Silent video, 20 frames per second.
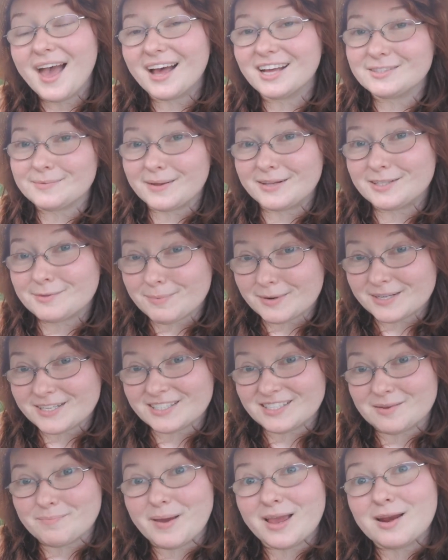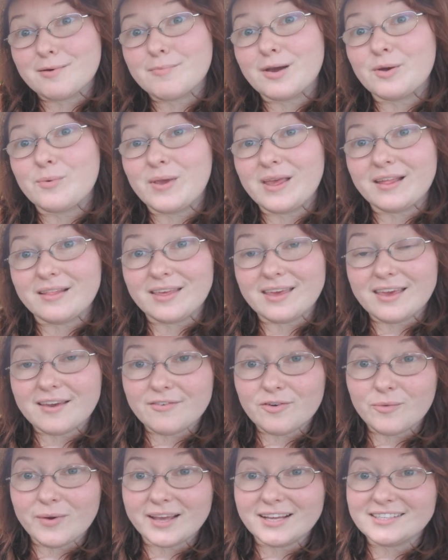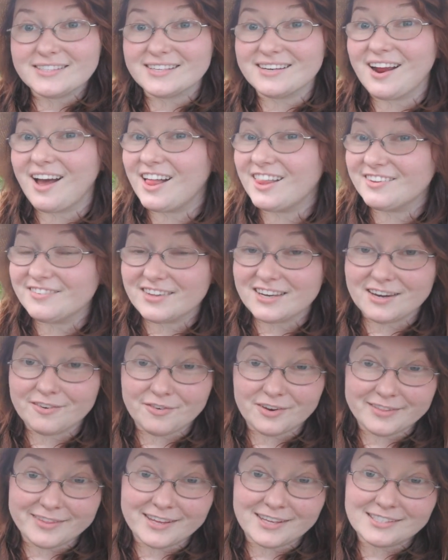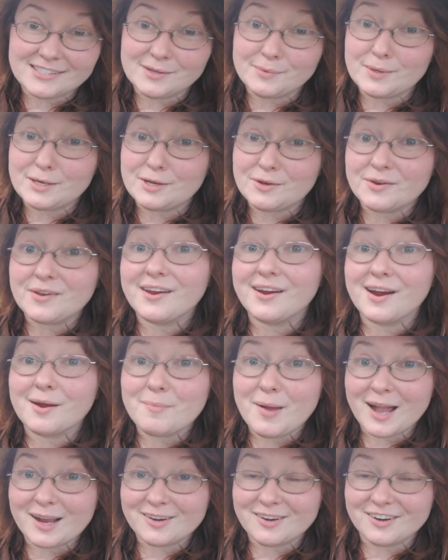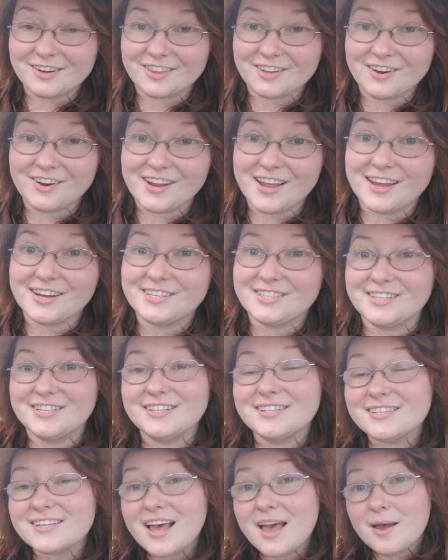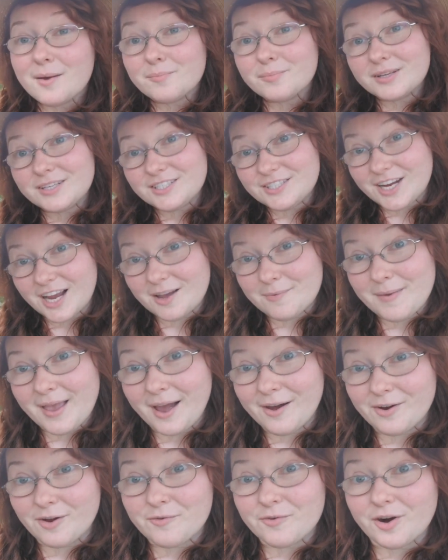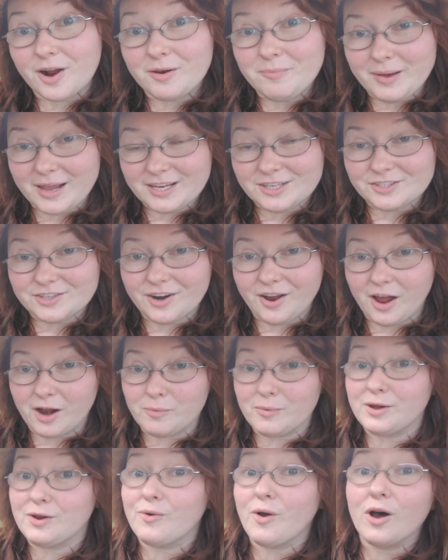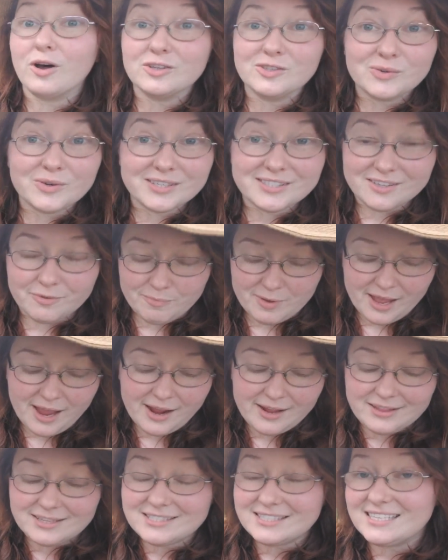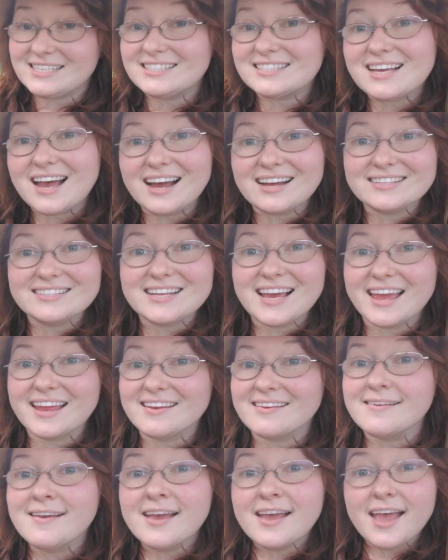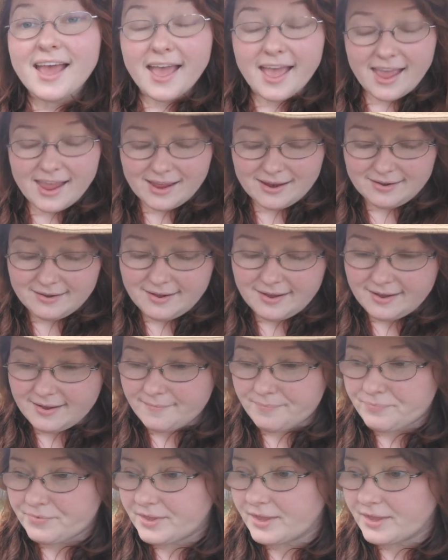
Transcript: as well as participate in my weekly giveaways and all of the different things that we do here at Back to Earth Creations, please check me out over on Patreon. We do all sorts of behind the scenes content and uh,